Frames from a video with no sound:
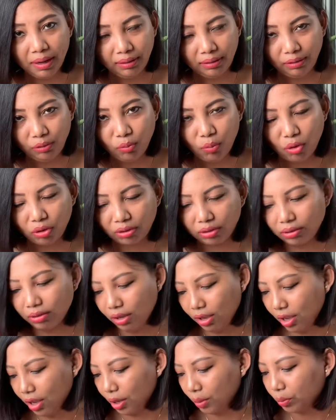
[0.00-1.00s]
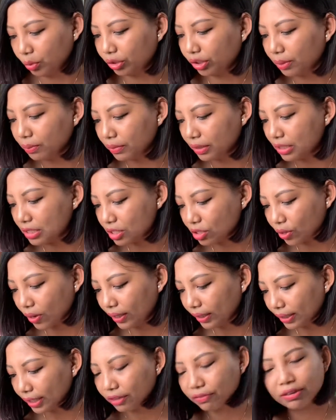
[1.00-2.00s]
in water, put them in the soil,
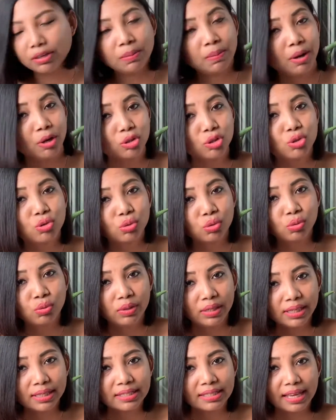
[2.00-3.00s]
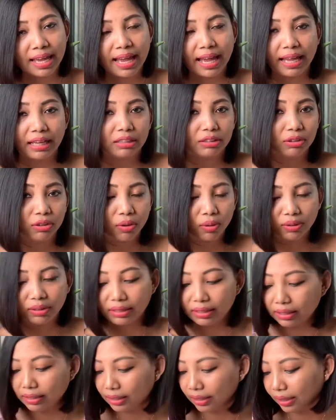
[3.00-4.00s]
give it about 2 weeks, and
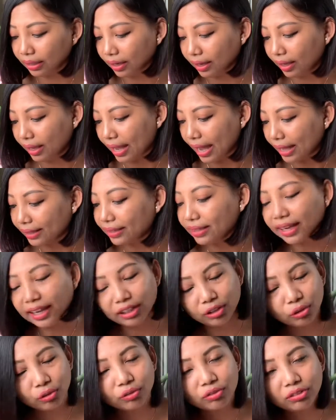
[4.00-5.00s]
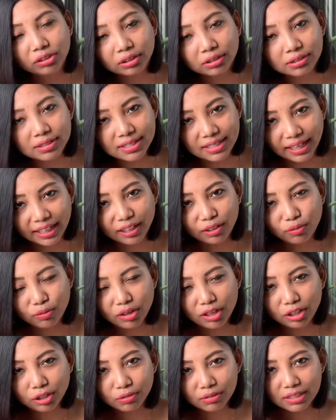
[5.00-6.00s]
at the end of the second
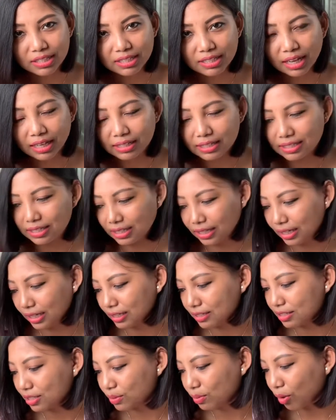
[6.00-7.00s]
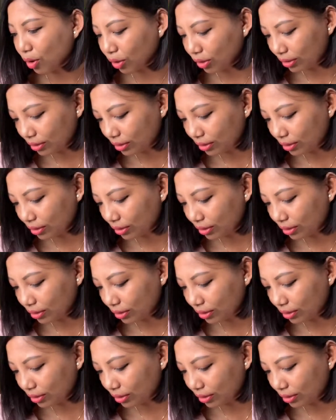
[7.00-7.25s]
week you will start seeing small